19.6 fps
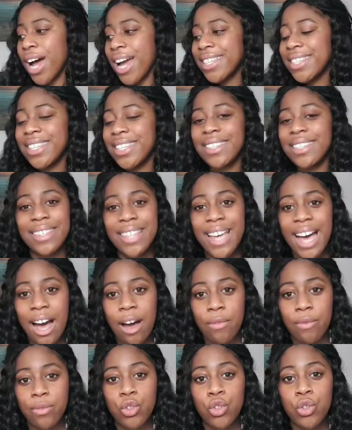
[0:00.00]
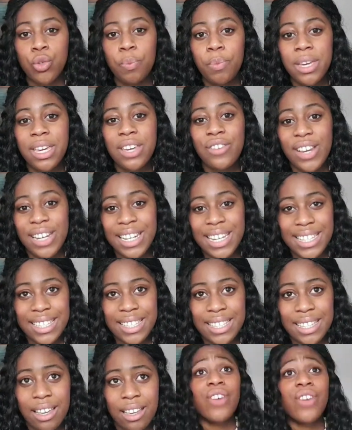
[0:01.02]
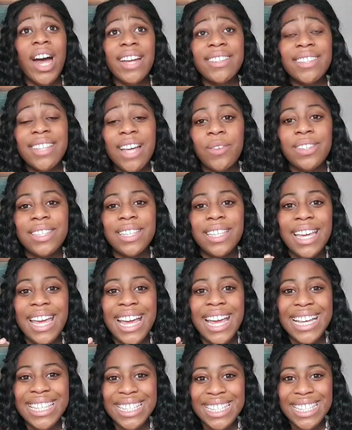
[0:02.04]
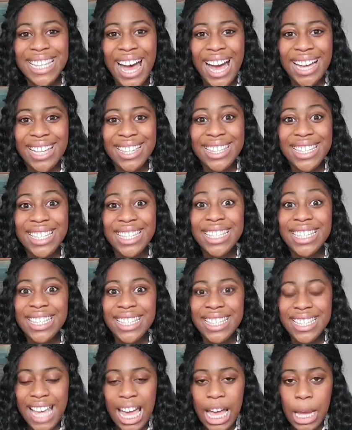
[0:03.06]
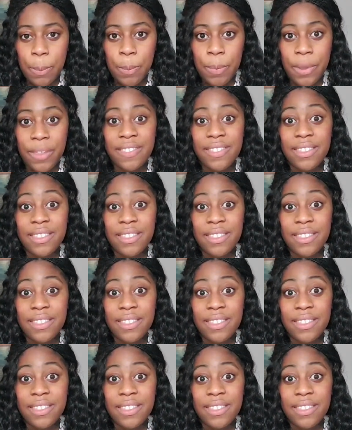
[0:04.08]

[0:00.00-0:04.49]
Write it down to be realistic. Write down the exact steps